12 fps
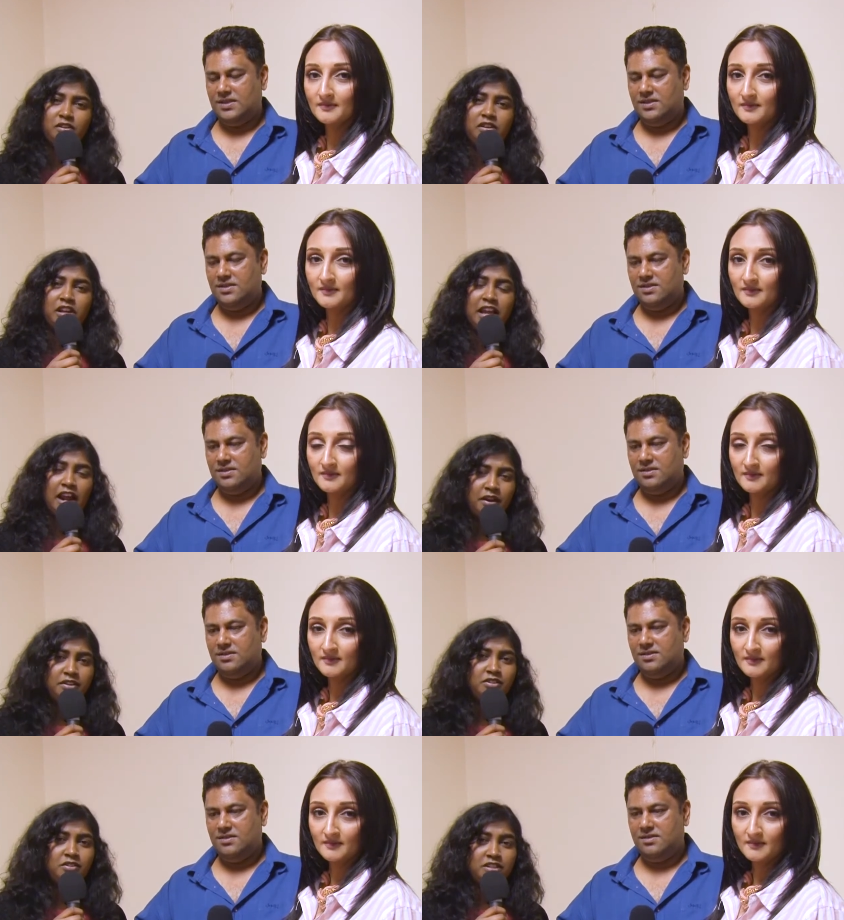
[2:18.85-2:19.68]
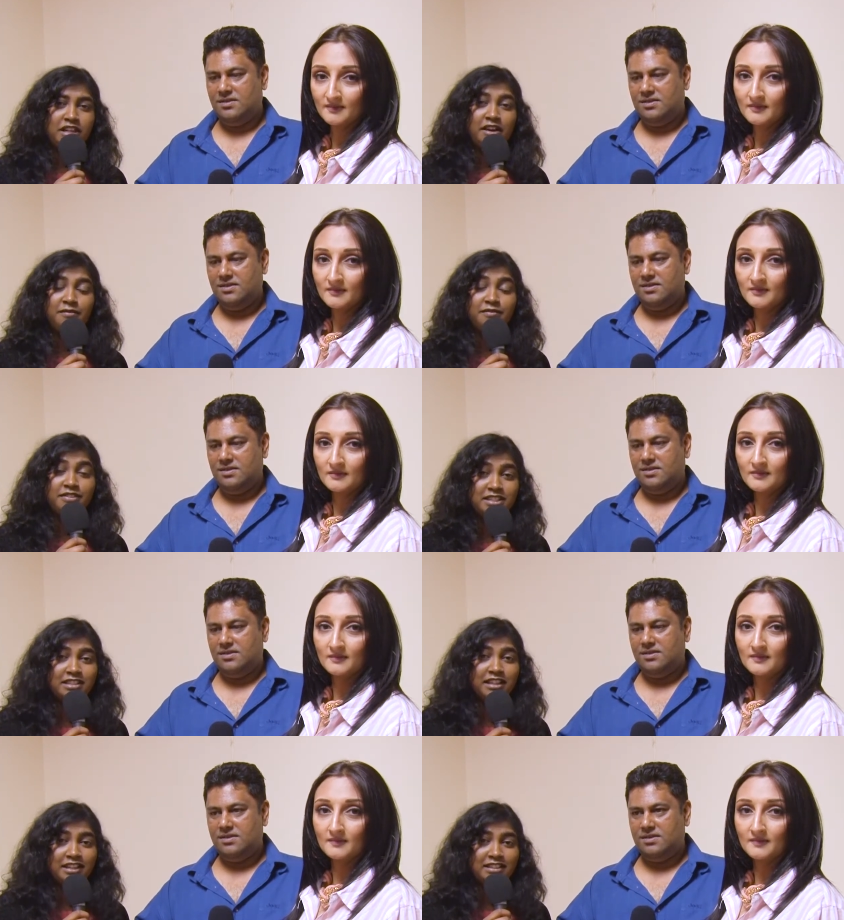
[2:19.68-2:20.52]
Speaker 1: encourage you to come
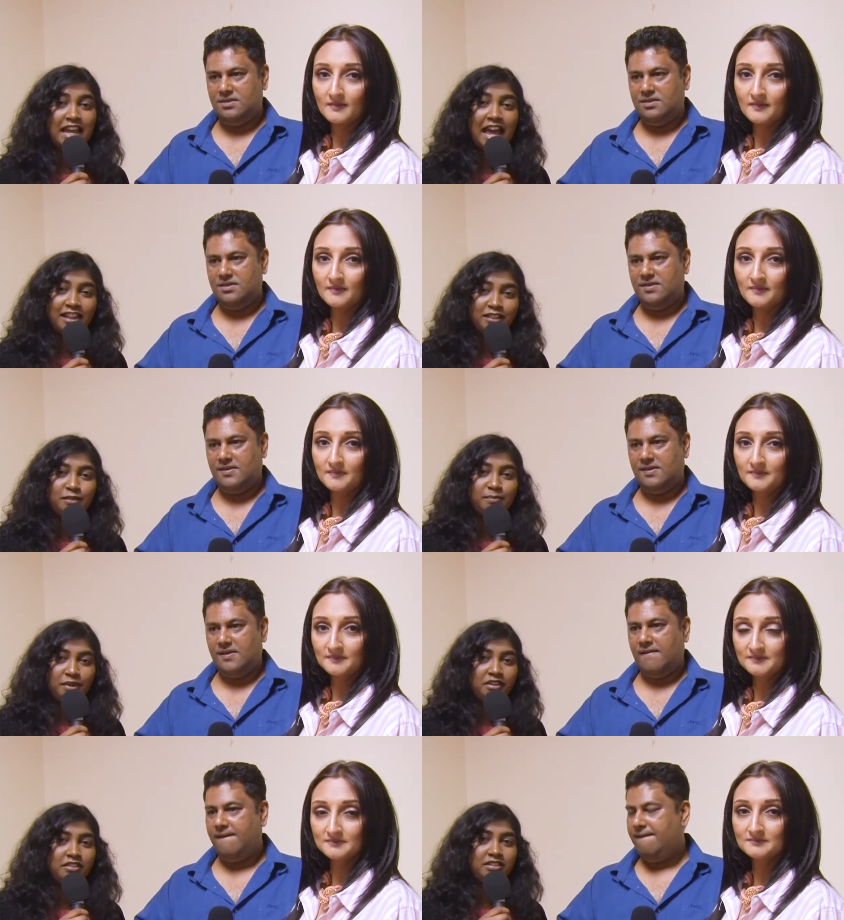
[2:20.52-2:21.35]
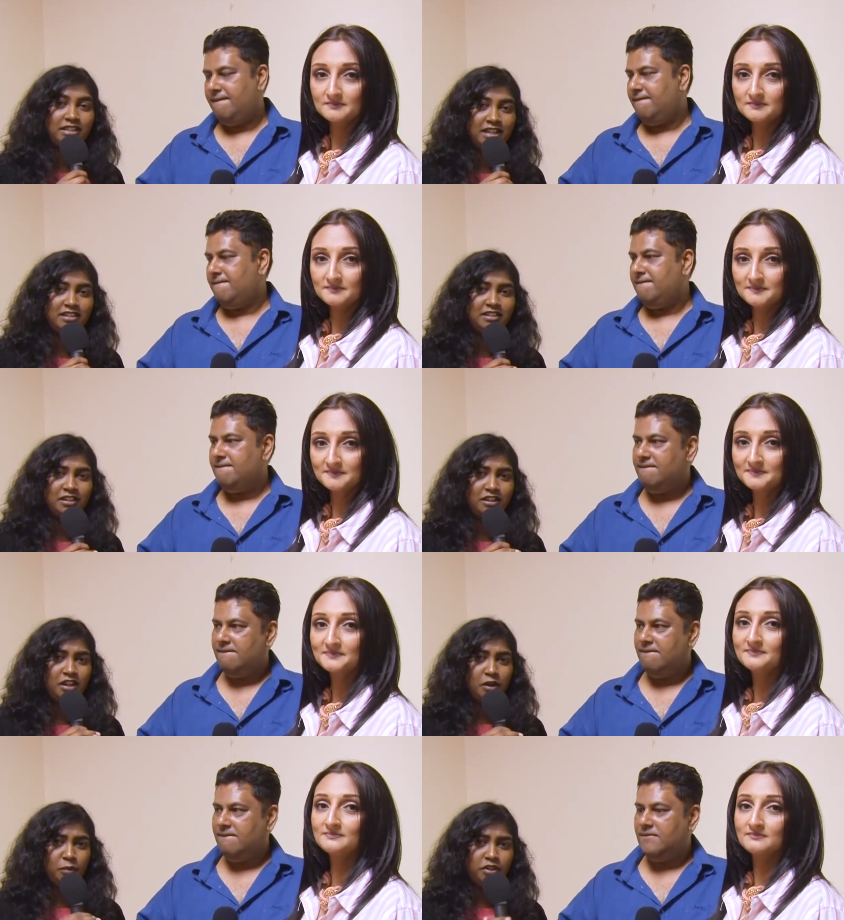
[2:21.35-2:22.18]
visit us at the Miracle Center
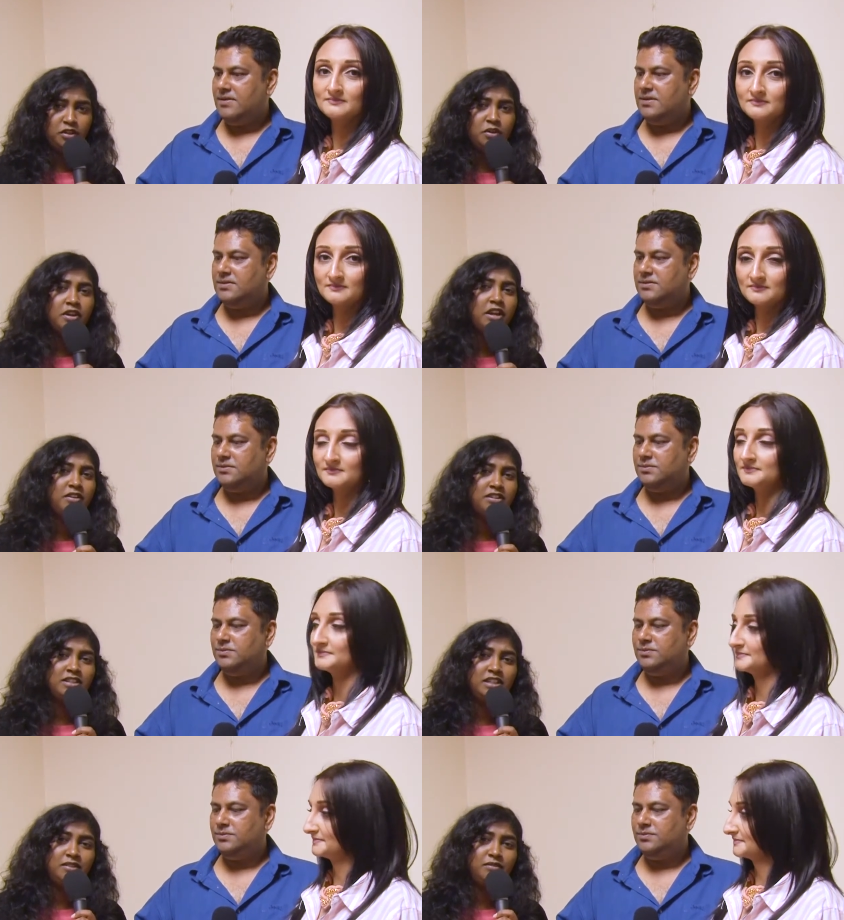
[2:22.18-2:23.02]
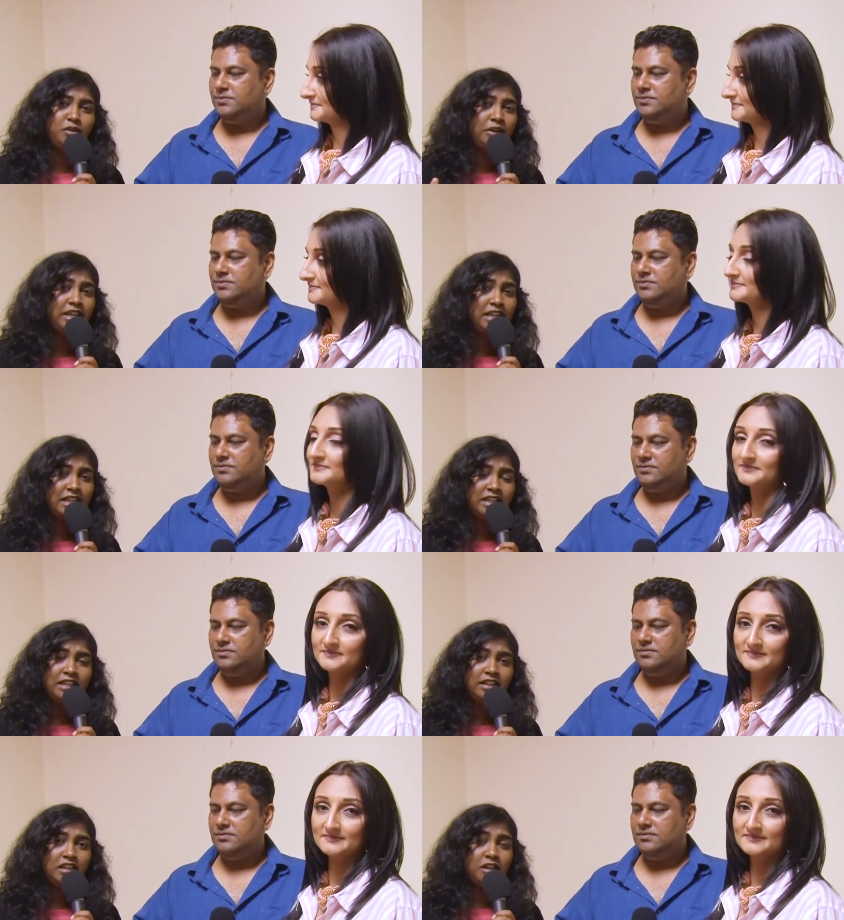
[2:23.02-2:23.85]
where you can receive your
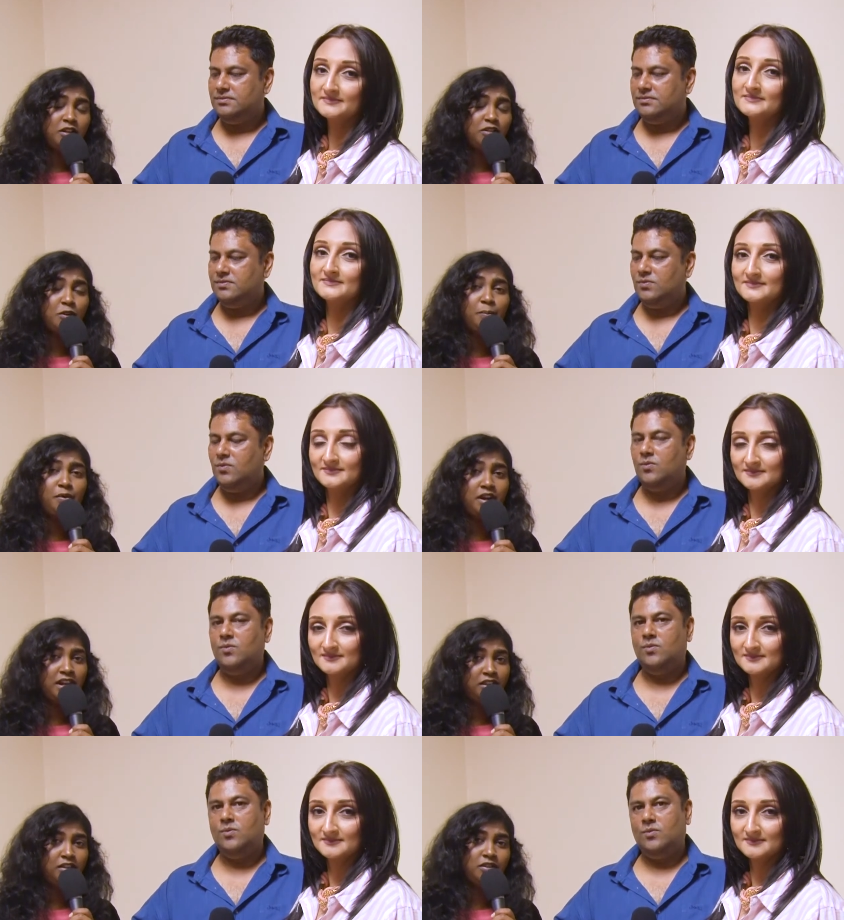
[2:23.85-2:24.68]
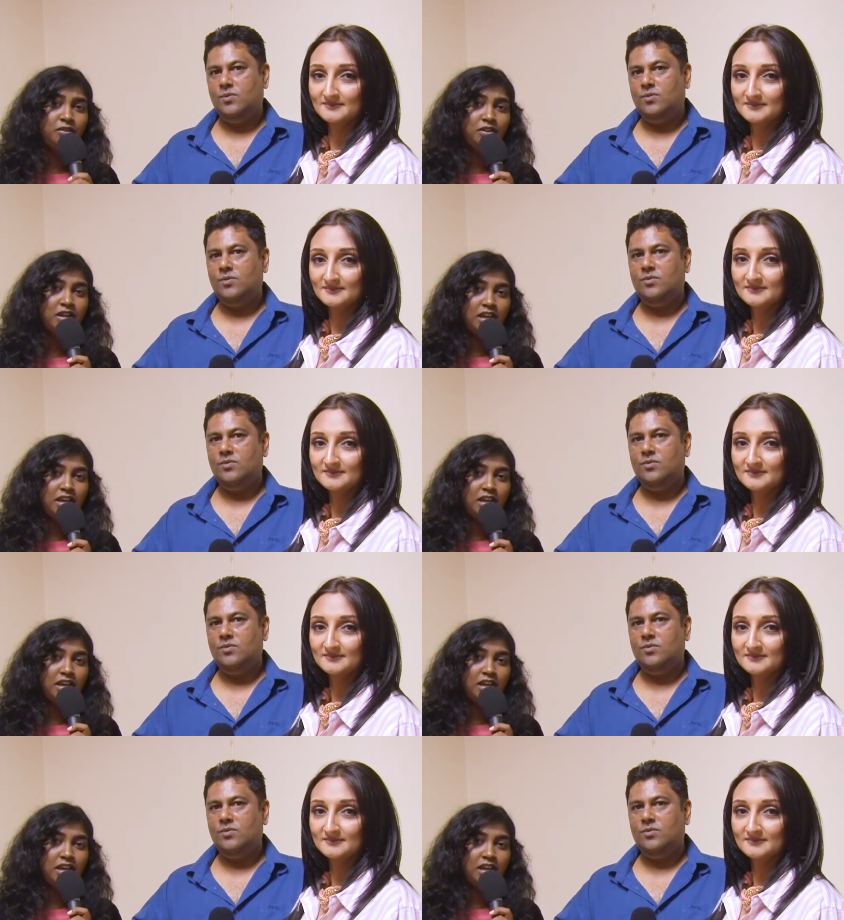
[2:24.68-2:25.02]
healing, your breakthrough,